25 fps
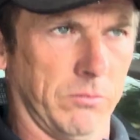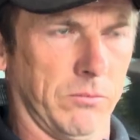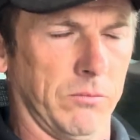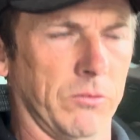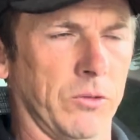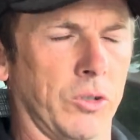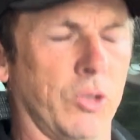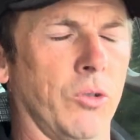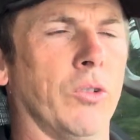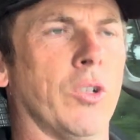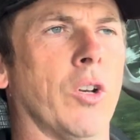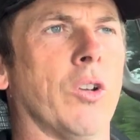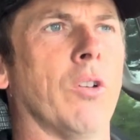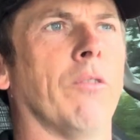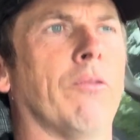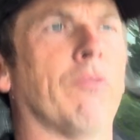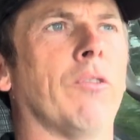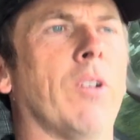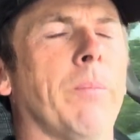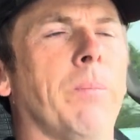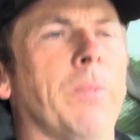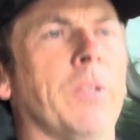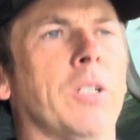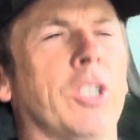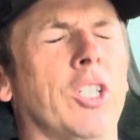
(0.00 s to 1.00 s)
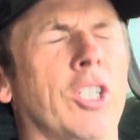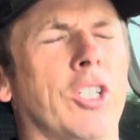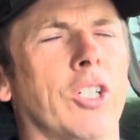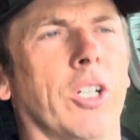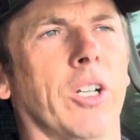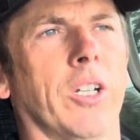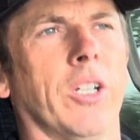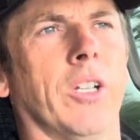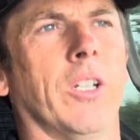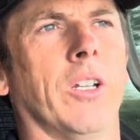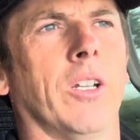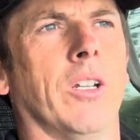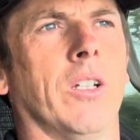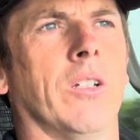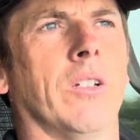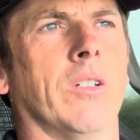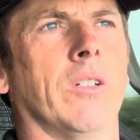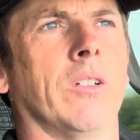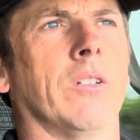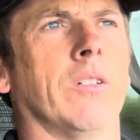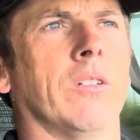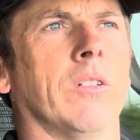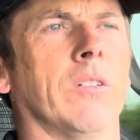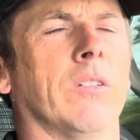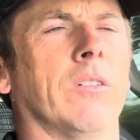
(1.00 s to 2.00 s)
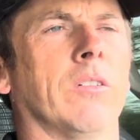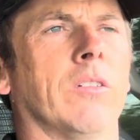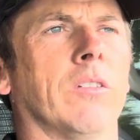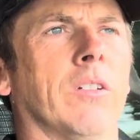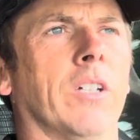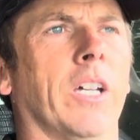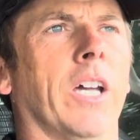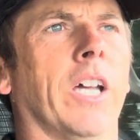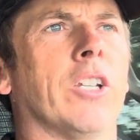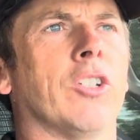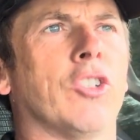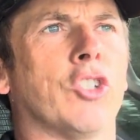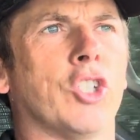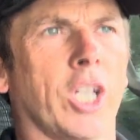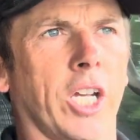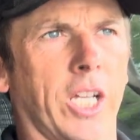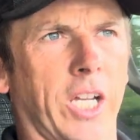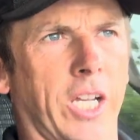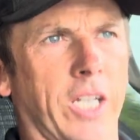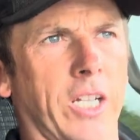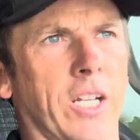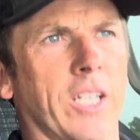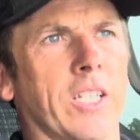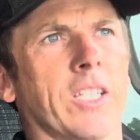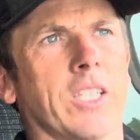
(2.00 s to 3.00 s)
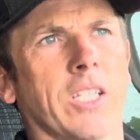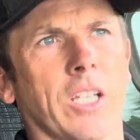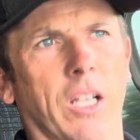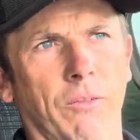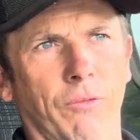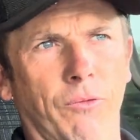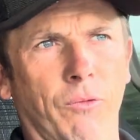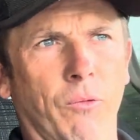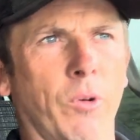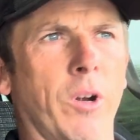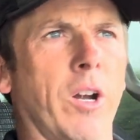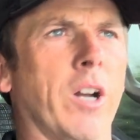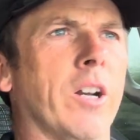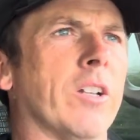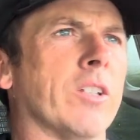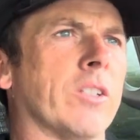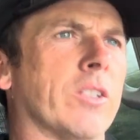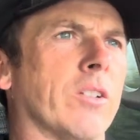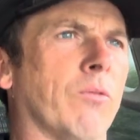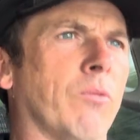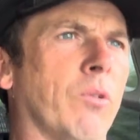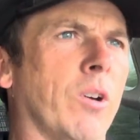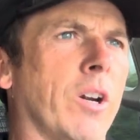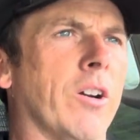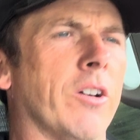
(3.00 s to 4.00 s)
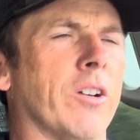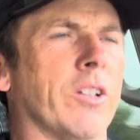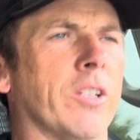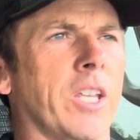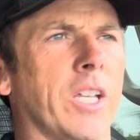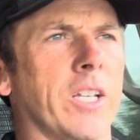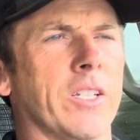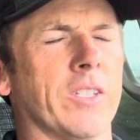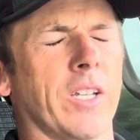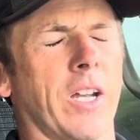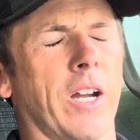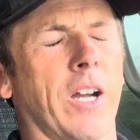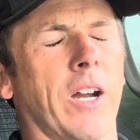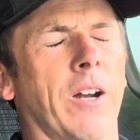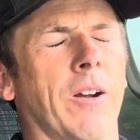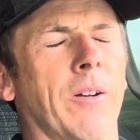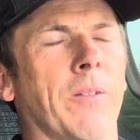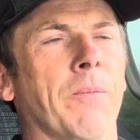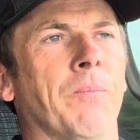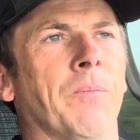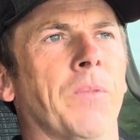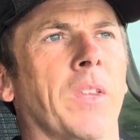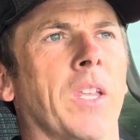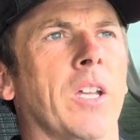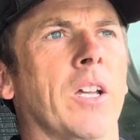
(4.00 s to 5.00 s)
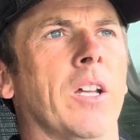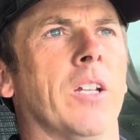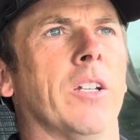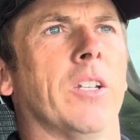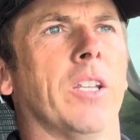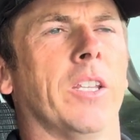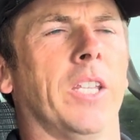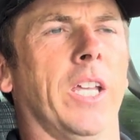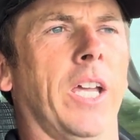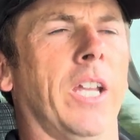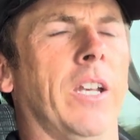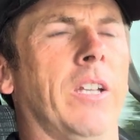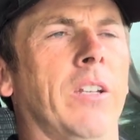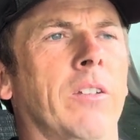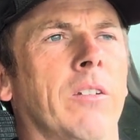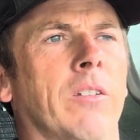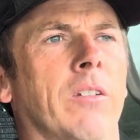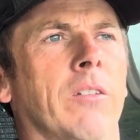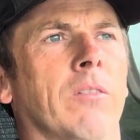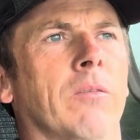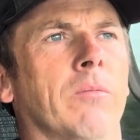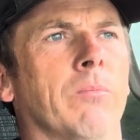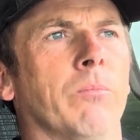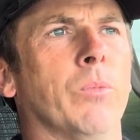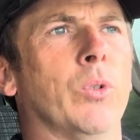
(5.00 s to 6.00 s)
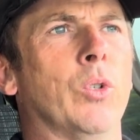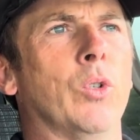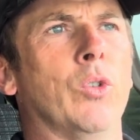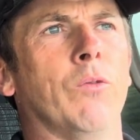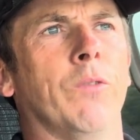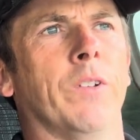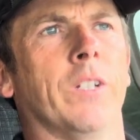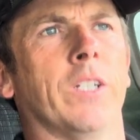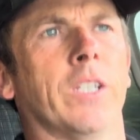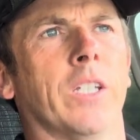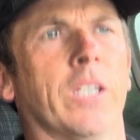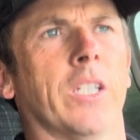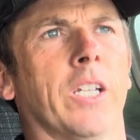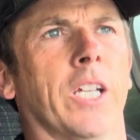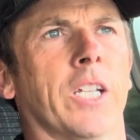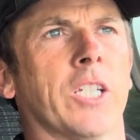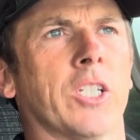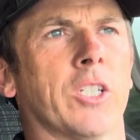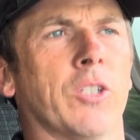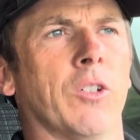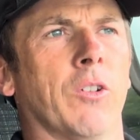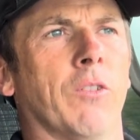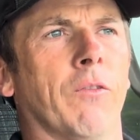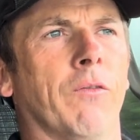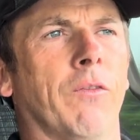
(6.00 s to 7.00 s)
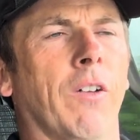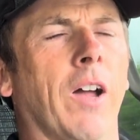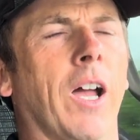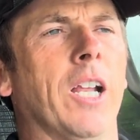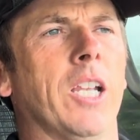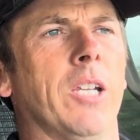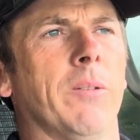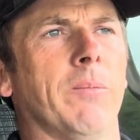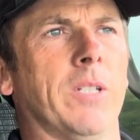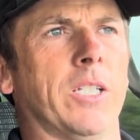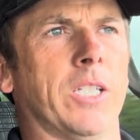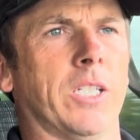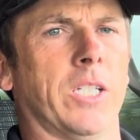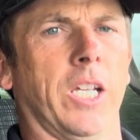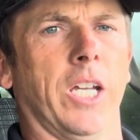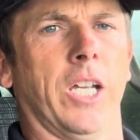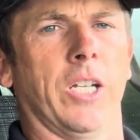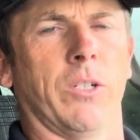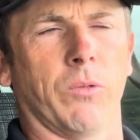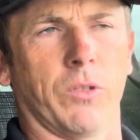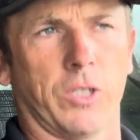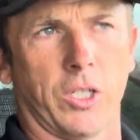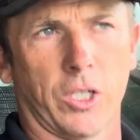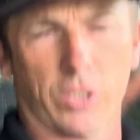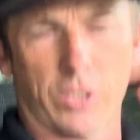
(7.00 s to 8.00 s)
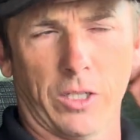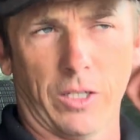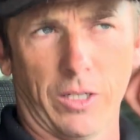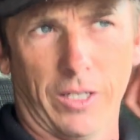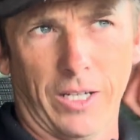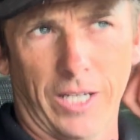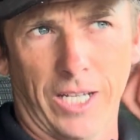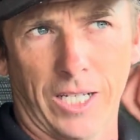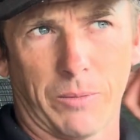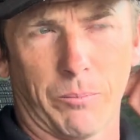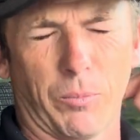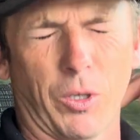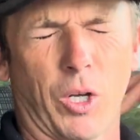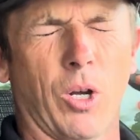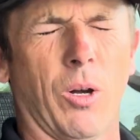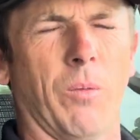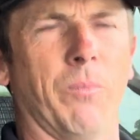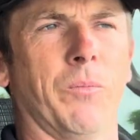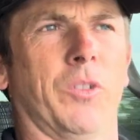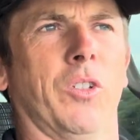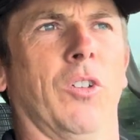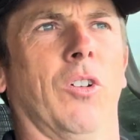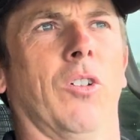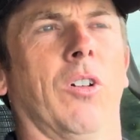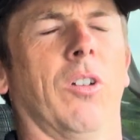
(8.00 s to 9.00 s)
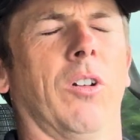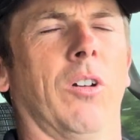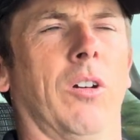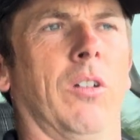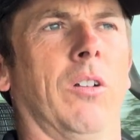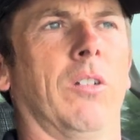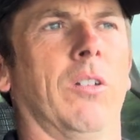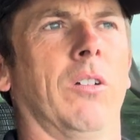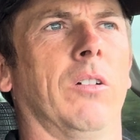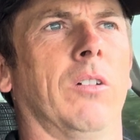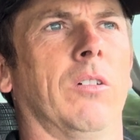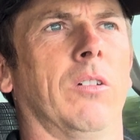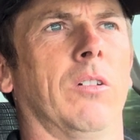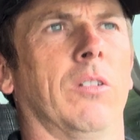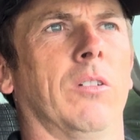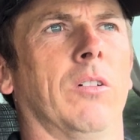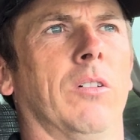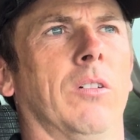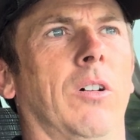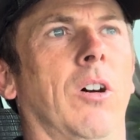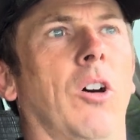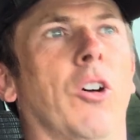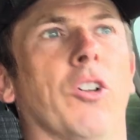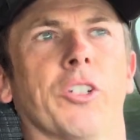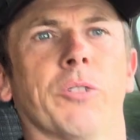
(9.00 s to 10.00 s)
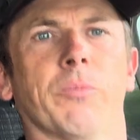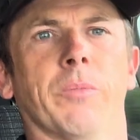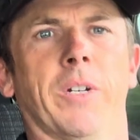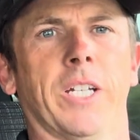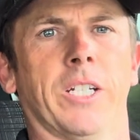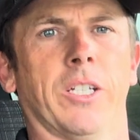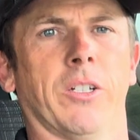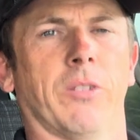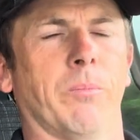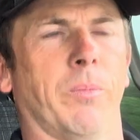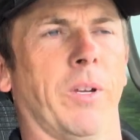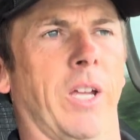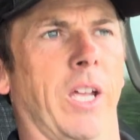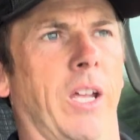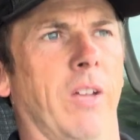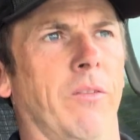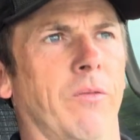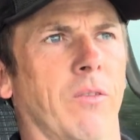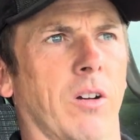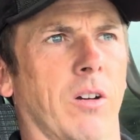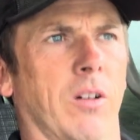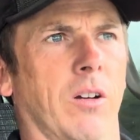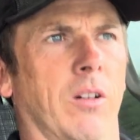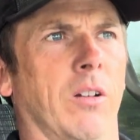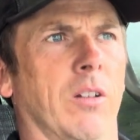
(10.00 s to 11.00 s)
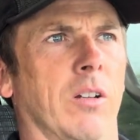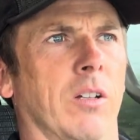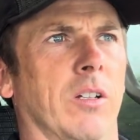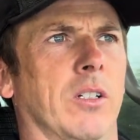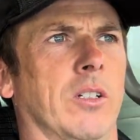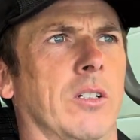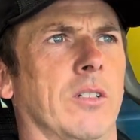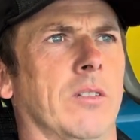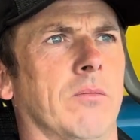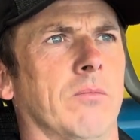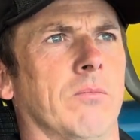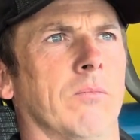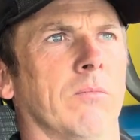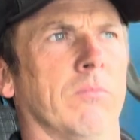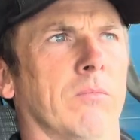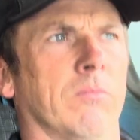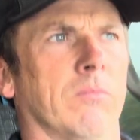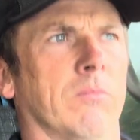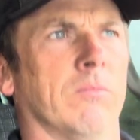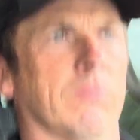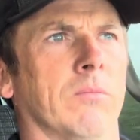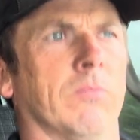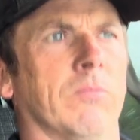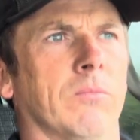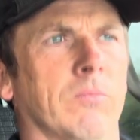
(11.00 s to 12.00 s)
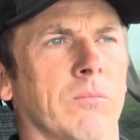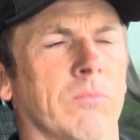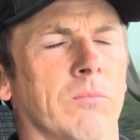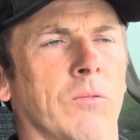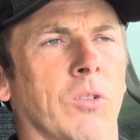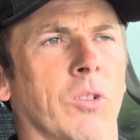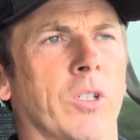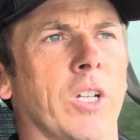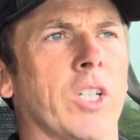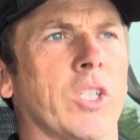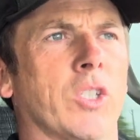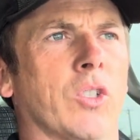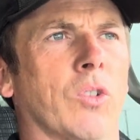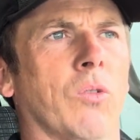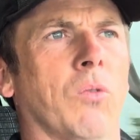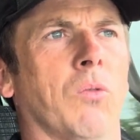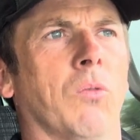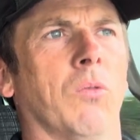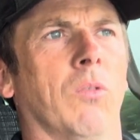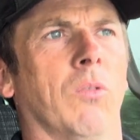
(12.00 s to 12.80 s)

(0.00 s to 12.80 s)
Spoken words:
doing enough repetition, and checking and self-awareness of where things are, to then move into the next valuable stage, which is it becomes your automatic behaviour. Okay, so